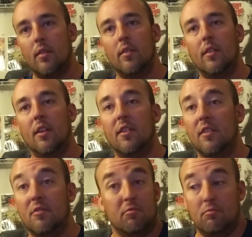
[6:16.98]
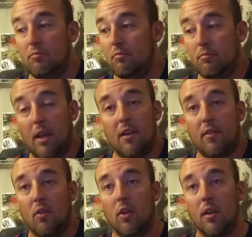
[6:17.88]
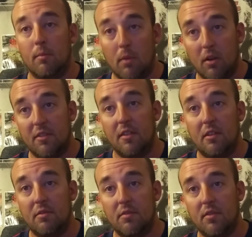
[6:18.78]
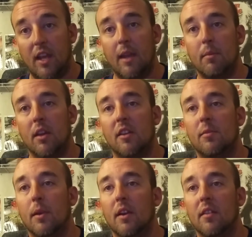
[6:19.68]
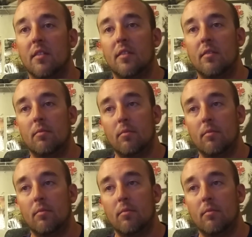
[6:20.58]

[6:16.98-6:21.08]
They're just better for an immersive gaming experience.